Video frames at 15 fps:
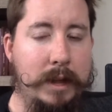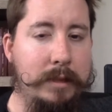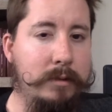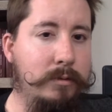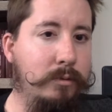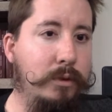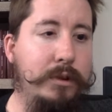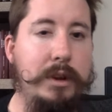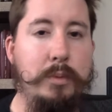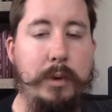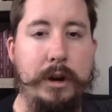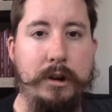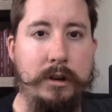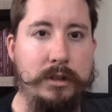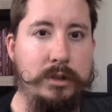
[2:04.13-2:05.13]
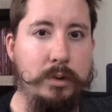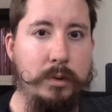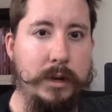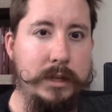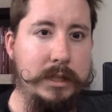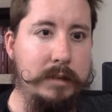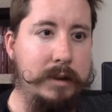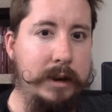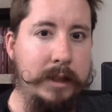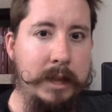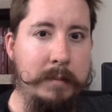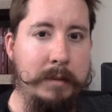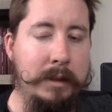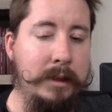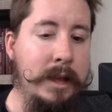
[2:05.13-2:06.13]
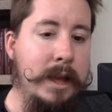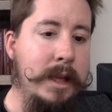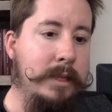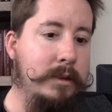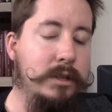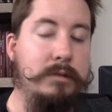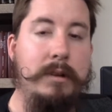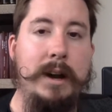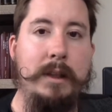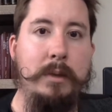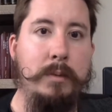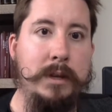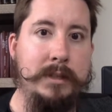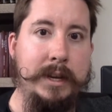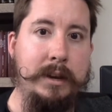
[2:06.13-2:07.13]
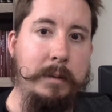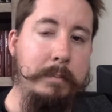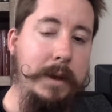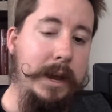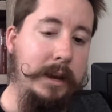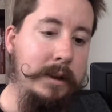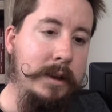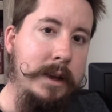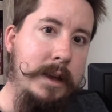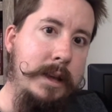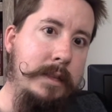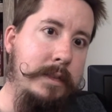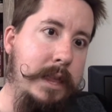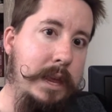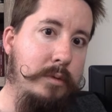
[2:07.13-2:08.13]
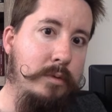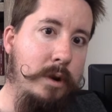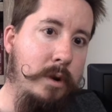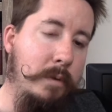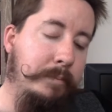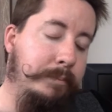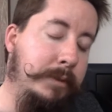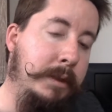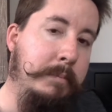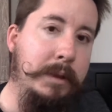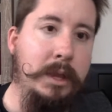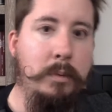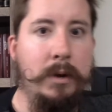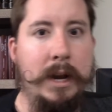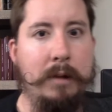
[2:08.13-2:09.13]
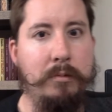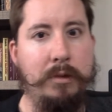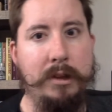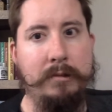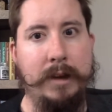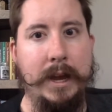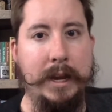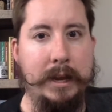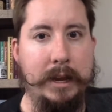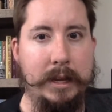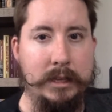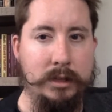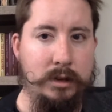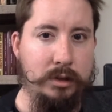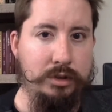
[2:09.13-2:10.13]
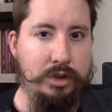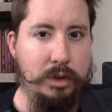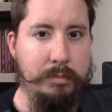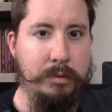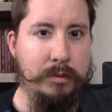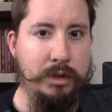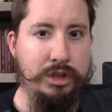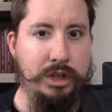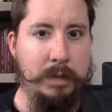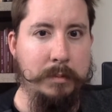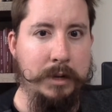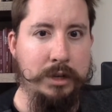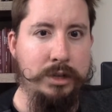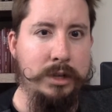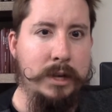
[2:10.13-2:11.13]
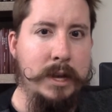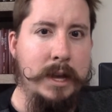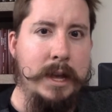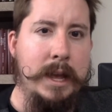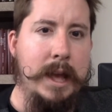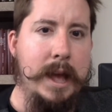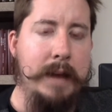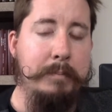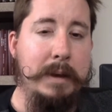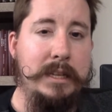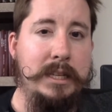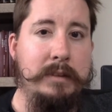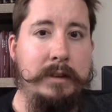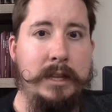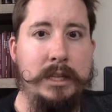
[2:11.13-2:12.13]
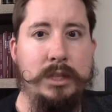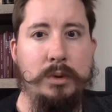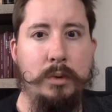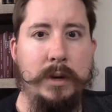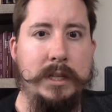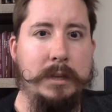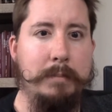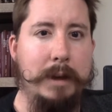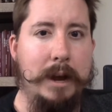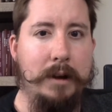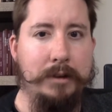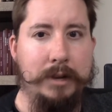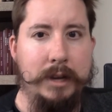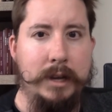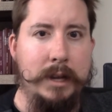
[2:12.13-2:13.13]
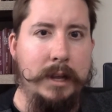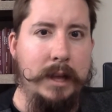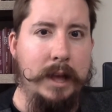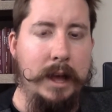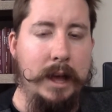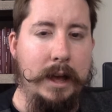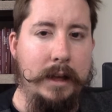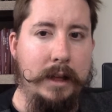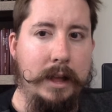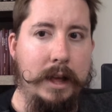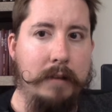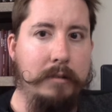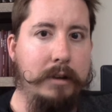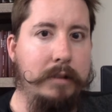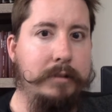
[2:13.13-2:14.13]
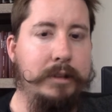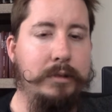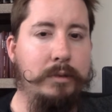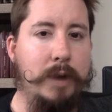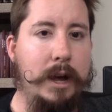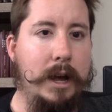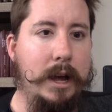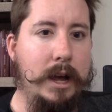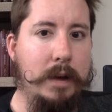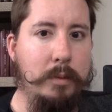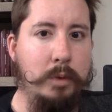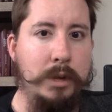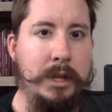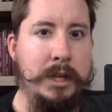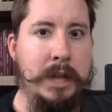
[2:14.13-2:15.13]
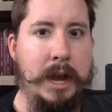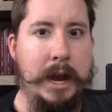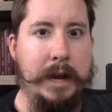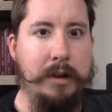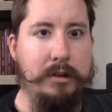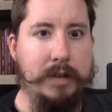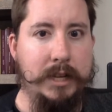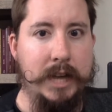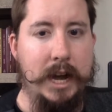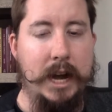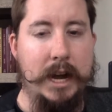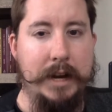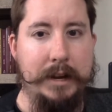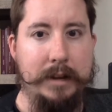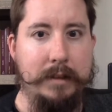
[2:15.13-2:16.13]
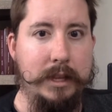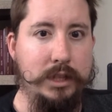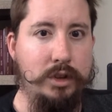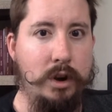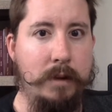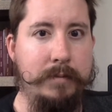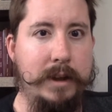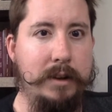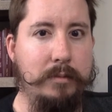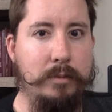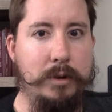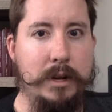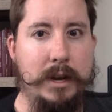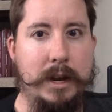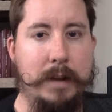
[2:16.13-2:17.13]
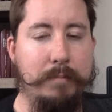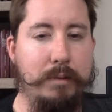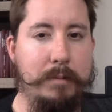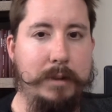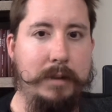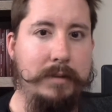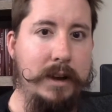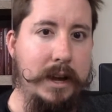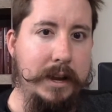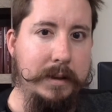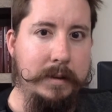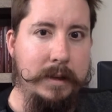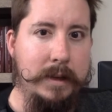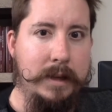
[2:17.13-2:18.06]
And they're really weird stories, a lot of them, and there's a lot of the ones I could pick that he wrote. But the one I really like is called Chu Bu and Sheemish. And basically, this story is about uh, a, a, little uh, wooden idol, a god that's carved out of wood in a primitive hut.